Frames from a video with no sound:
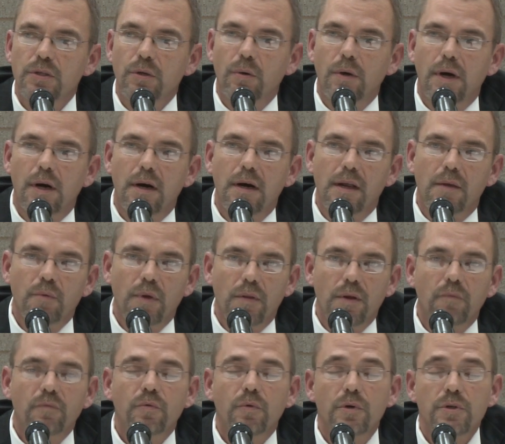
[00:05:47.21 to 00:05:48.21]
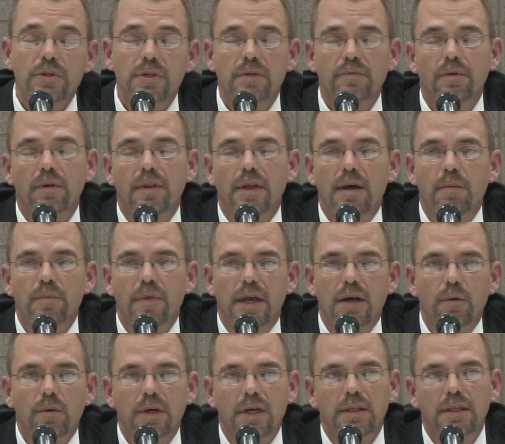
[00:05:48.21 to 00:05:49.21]
so hard, and unfortunately for them, they
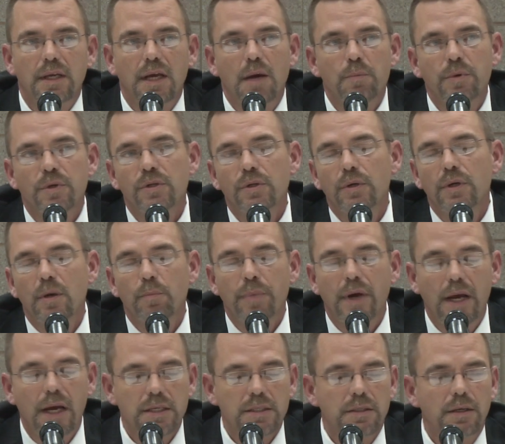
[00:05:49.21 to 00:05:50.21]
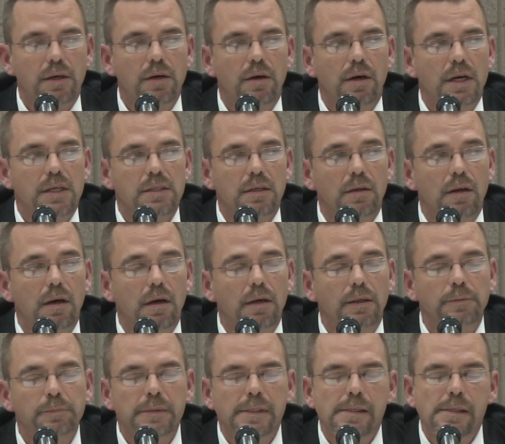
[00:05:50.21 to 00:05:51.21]
don't get the opportunity to pass their costs along.
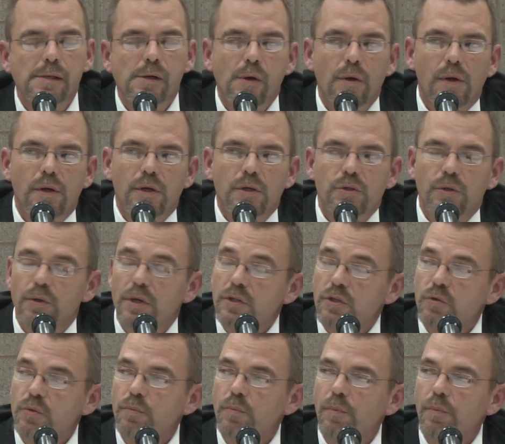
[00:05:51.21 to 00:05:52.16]
So this is